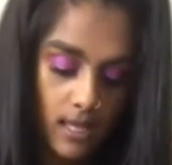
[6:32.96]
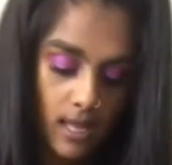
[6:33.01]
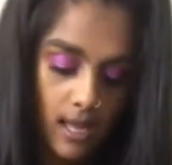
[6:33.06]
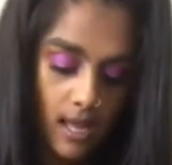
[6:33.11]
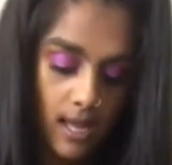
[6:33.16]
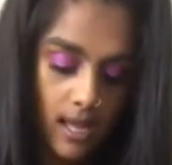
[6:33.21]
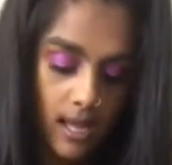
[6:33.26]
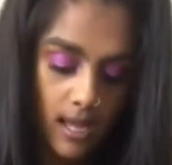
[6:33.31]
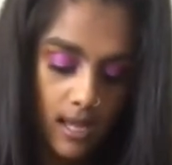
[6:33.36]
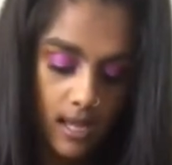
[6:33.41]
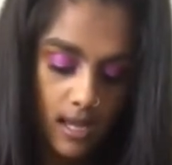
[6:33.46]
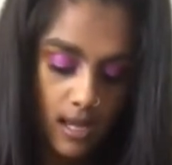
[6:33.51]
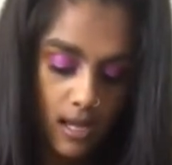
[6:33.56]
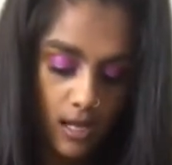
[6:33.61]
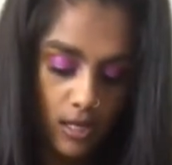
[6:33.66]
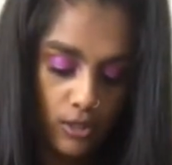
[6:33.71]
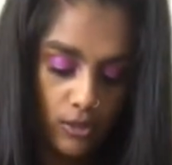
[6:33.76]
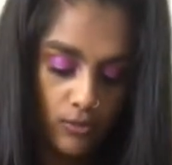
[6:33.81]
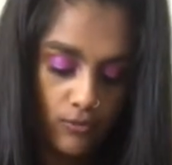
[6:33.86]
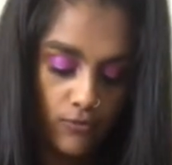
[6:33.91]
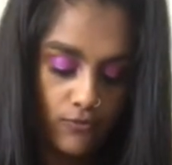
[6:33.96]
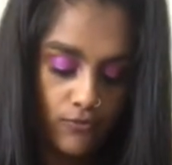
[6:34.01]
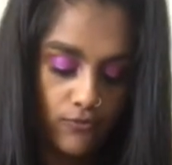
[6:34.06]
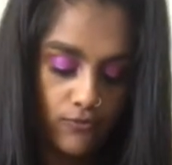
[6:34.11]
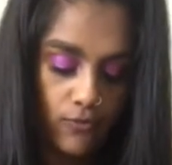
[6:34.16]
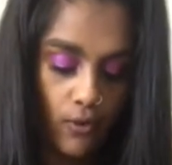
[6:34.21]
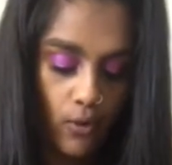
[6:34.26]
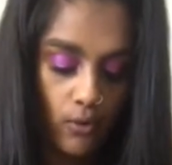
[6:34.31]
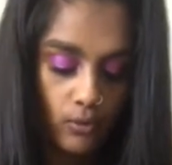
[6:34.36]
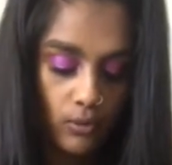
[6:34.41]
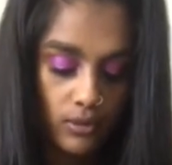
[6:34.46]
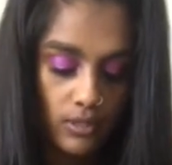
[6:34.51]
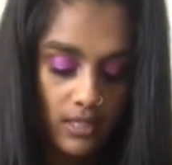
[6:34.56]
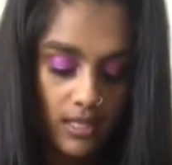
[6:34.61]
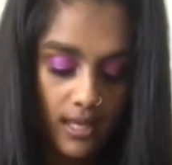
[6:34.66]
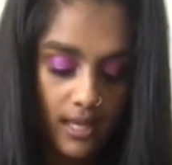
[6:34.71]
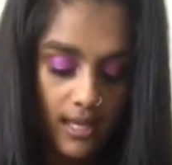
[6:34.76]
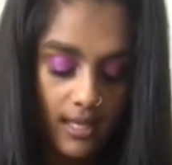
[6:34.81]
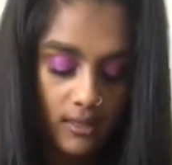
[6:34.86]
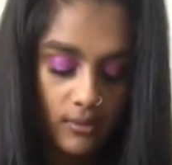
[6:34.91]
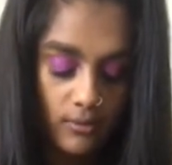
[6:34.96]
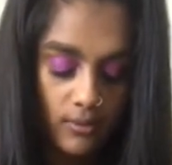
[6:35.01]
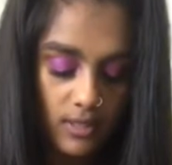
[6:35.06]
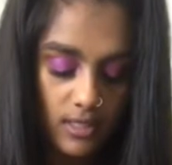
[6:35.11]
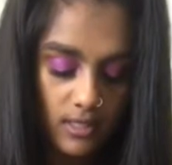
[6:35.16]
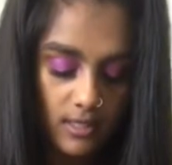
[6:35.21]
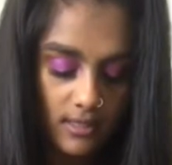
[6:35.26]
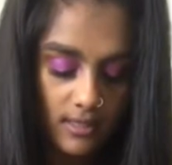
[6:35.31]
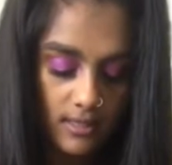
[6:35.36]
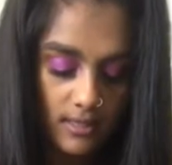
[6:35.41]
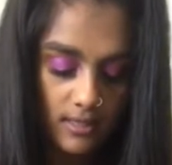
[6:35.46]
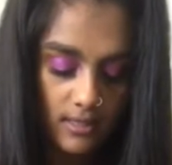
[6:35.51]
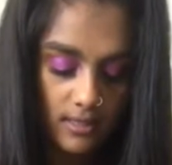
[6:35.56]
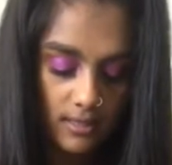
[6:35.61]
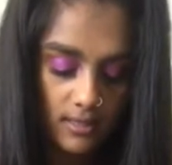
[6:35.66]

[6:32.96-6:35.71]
and you fold it inwards.